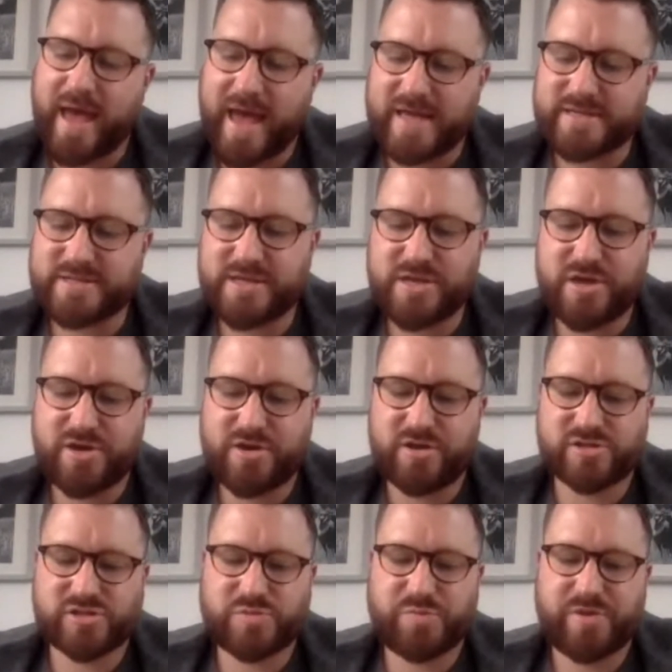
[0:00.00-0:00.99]
as a
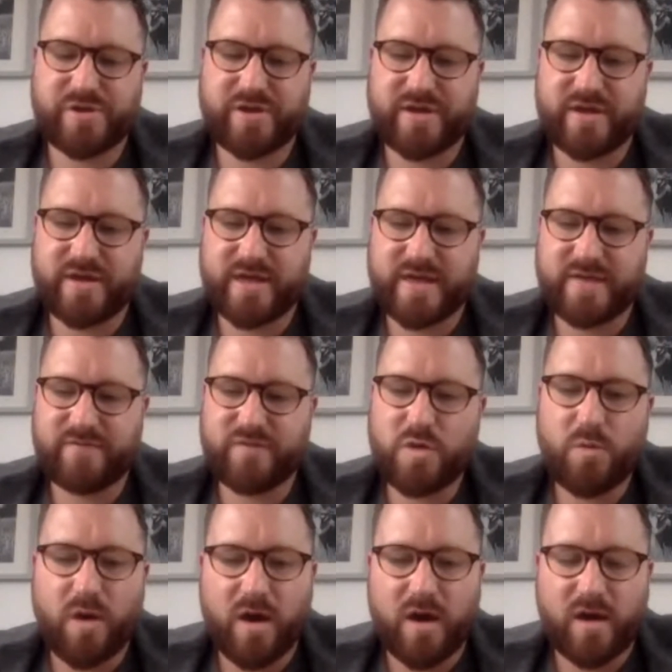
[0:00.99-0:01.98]
young entrepreneur, if
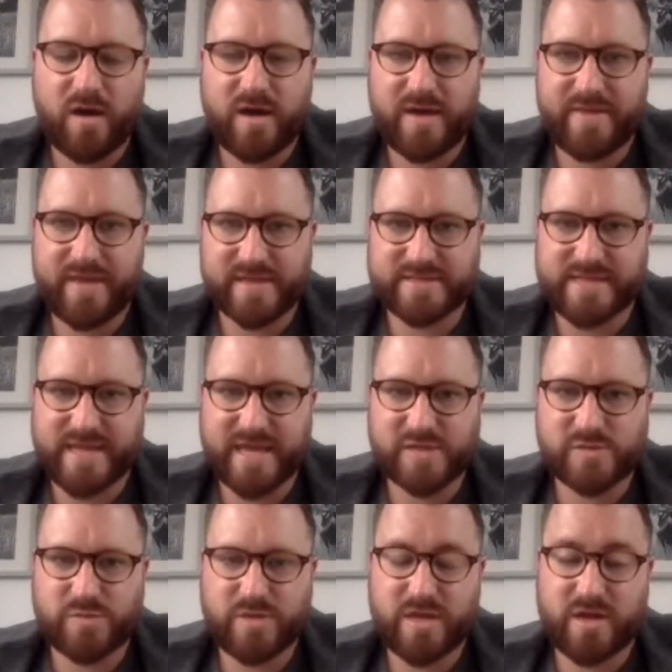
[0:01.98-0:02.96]
you are at that
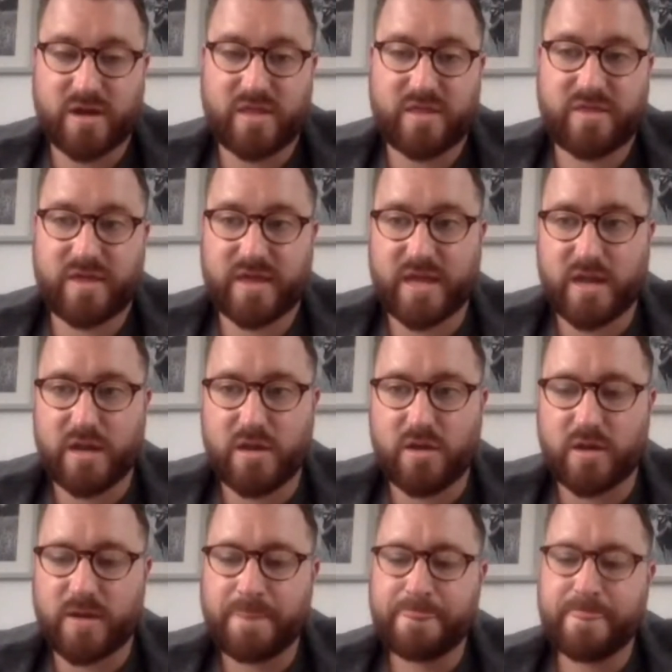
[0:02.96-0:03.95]
stage where you're kind of thinking,
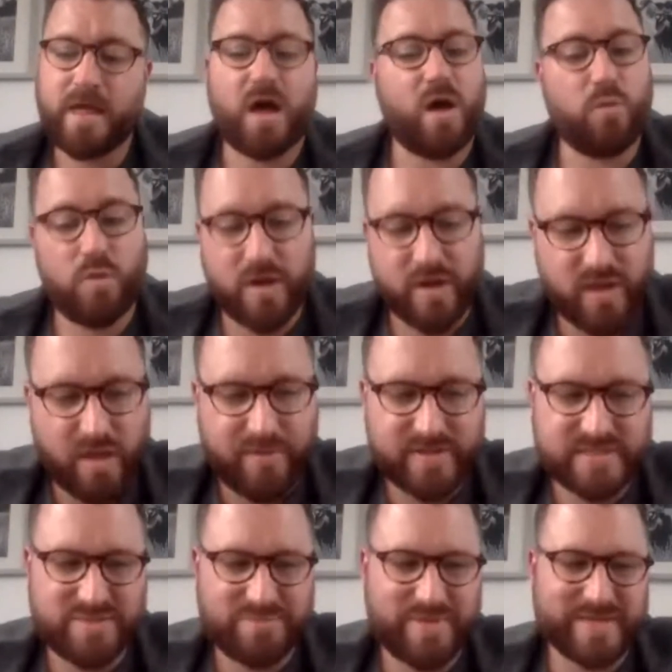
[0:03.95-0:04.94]
look, I want to go
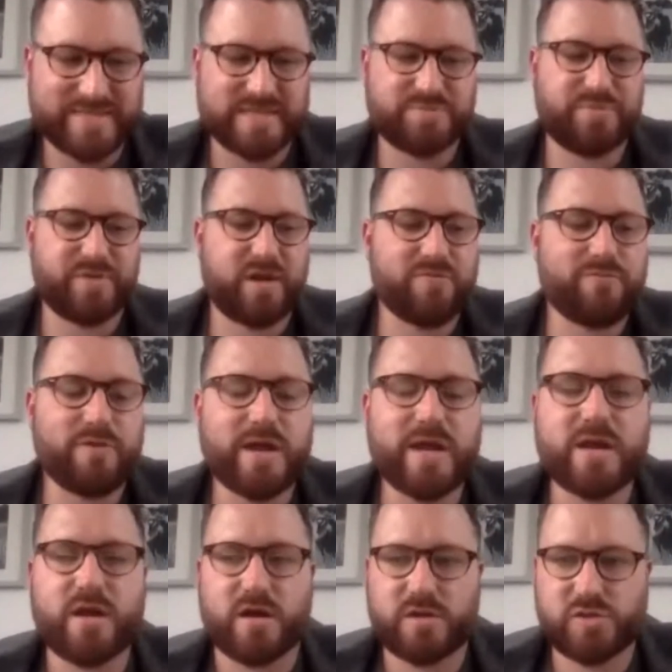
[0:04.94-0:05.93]
into business, but I'm
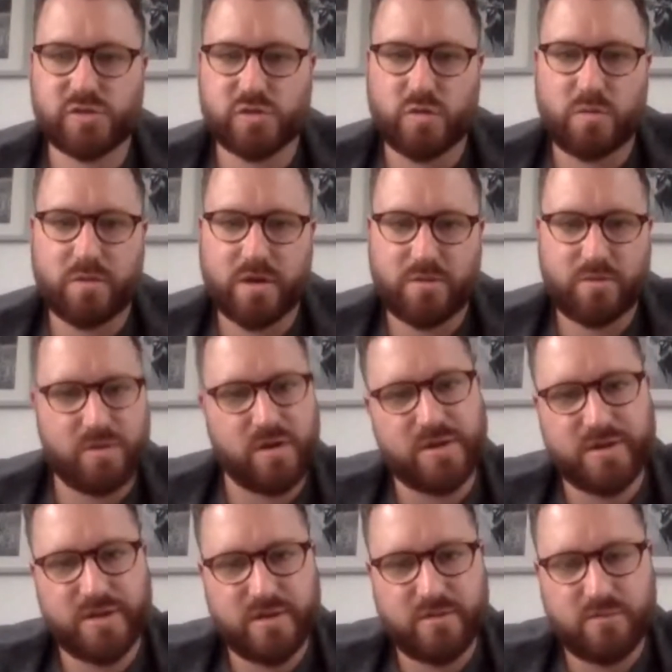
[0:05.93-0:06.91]
really not sure what I want
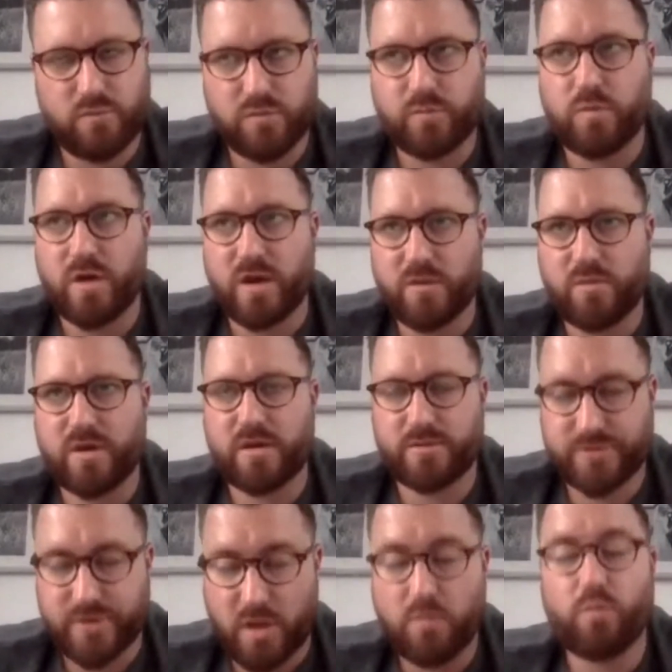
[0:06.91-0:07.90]
to do, what I
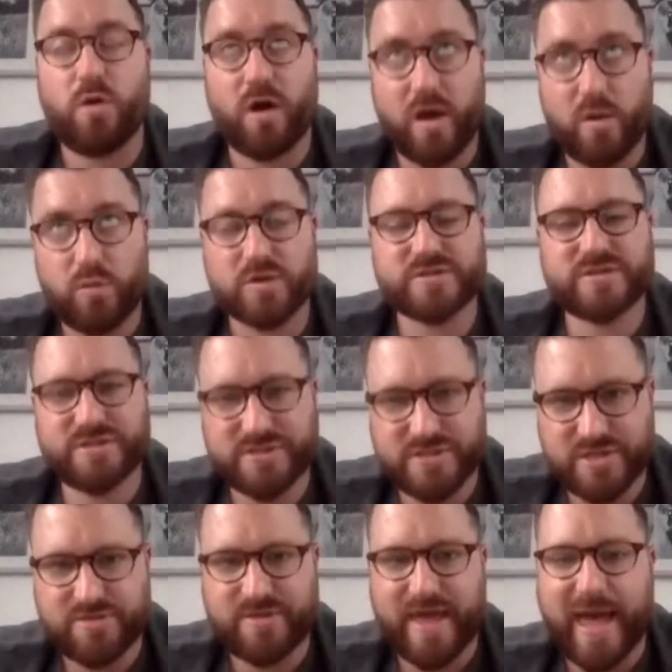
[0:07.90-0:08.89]
want to
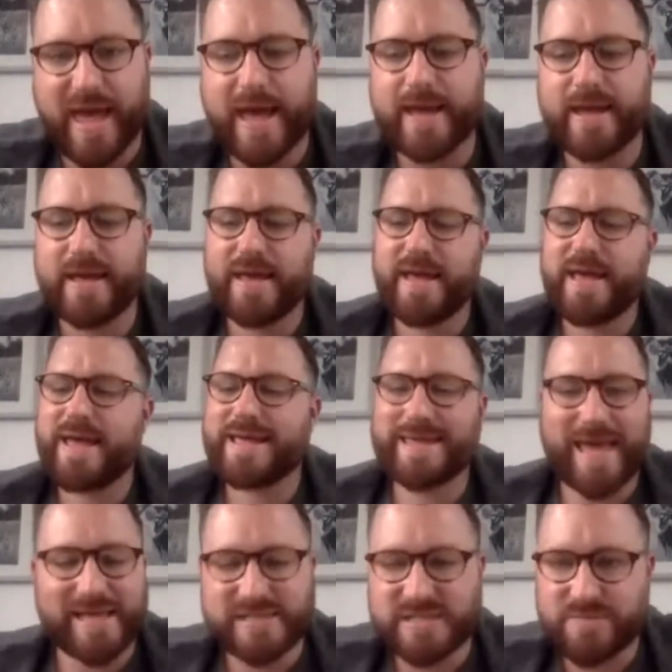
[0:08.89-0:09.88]
do yet.
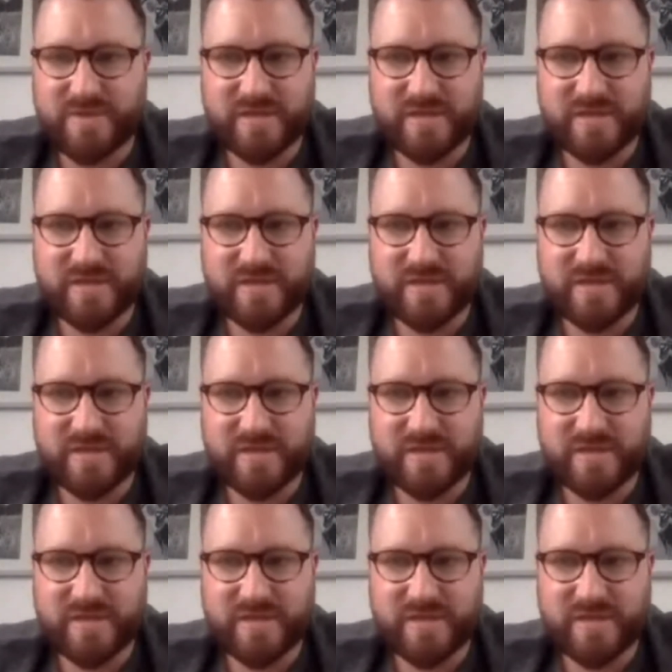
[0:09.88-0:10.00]
Get some